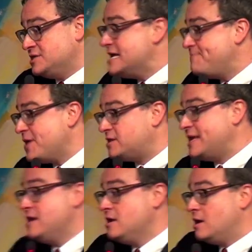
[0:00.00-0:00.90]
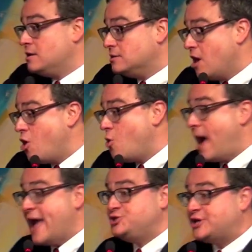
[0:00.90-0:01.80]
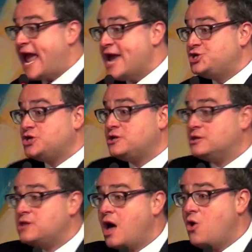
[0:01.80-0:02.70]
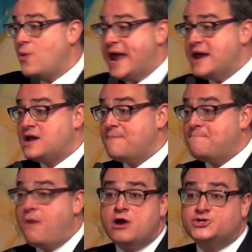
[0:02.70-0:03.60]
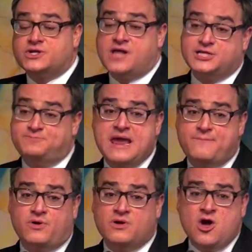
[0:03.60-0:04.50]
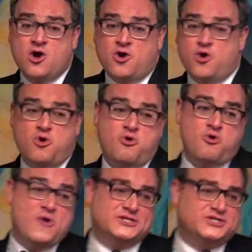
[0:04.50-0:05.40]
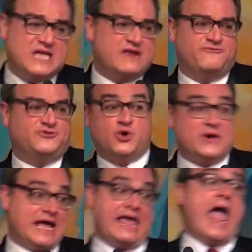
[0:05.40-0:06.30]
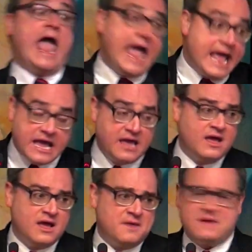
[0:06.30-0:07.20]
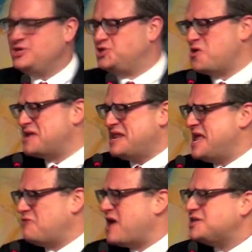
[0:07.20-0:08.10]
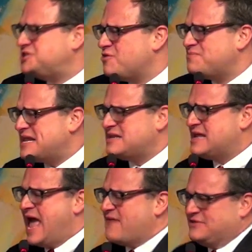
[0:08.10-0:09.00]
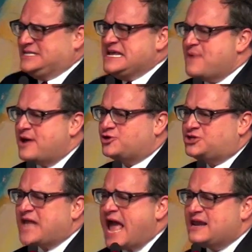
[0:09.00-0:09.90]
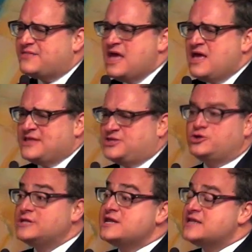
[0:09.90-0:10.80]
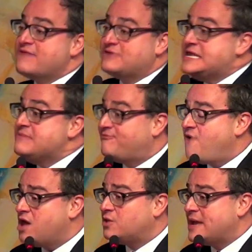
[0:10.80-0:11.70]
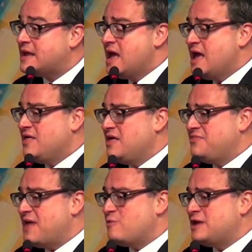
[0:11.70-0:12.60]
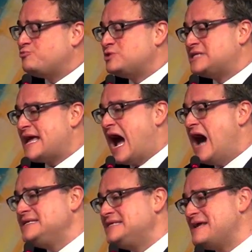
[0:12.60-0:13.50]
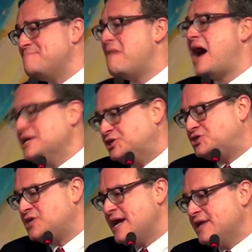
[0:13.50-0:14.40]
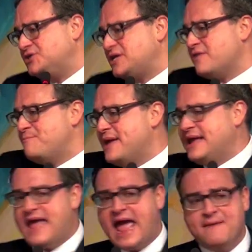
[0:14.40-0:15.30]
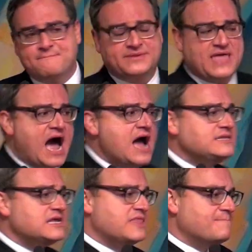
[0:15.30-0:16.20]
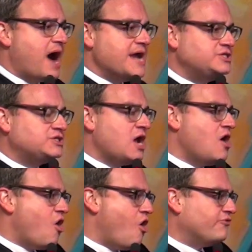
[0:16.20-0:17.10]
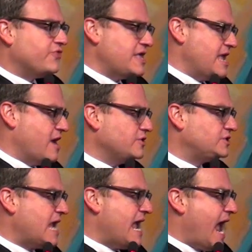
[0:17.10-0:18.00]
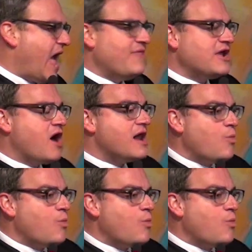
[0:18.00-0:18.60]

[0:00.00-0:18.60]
Typically, low education, low income, marginalized people who, instead of joining a gang, maybe joined a neo-Nazi group. They didn't have a deep understanding. They certainly didn't have a deep following. It was like hunting mice instead of big game, but they hunted the mice over the years, and they got a